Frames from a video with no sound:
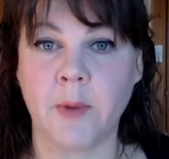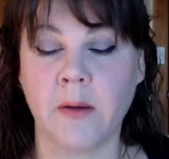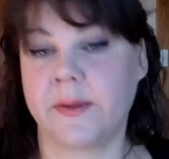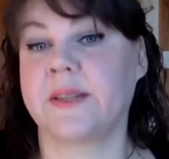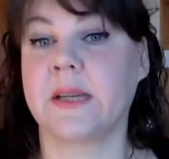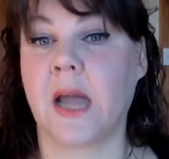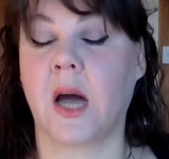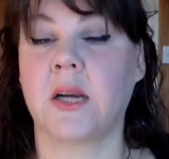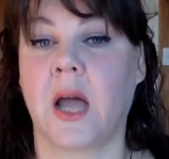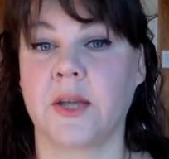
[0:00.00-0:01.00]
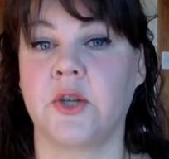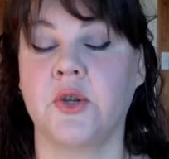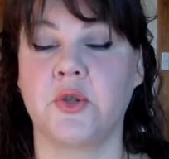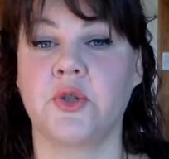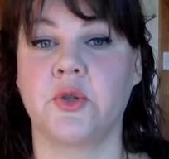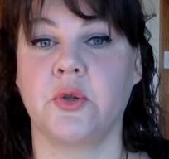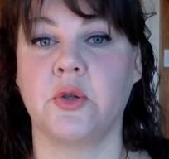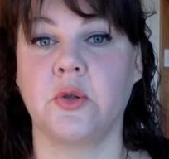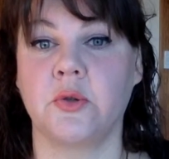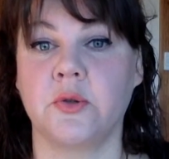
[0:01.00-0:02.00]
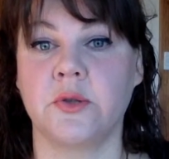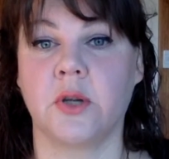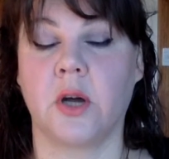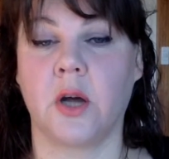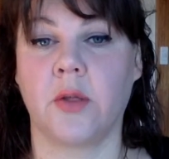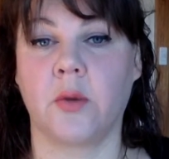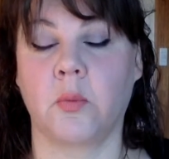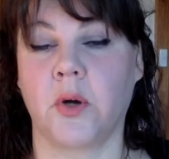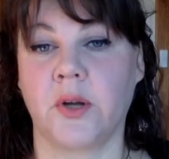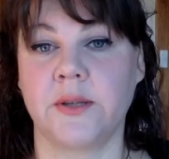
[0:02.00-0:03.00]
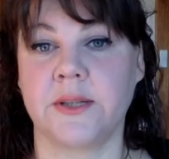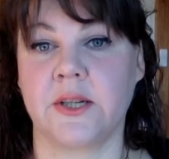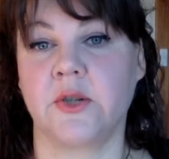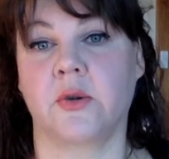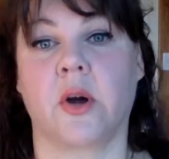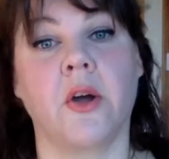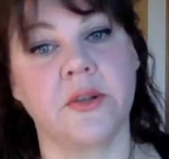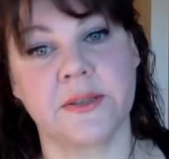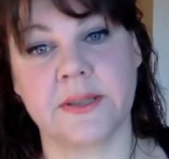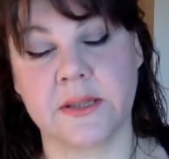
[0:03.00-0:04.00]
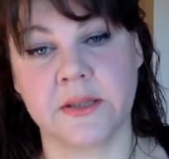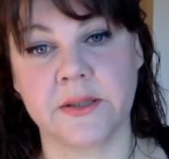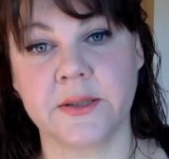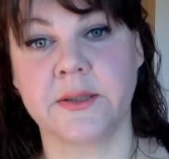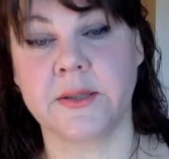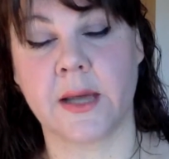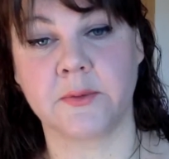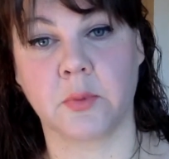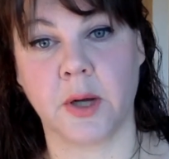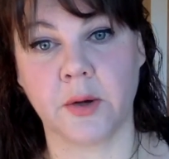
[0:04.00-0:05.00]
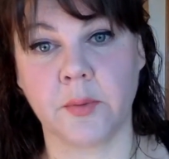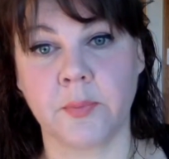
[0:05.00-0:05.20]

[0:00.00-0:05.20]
Obviously, I'd like you to use the words in your own sentences as well,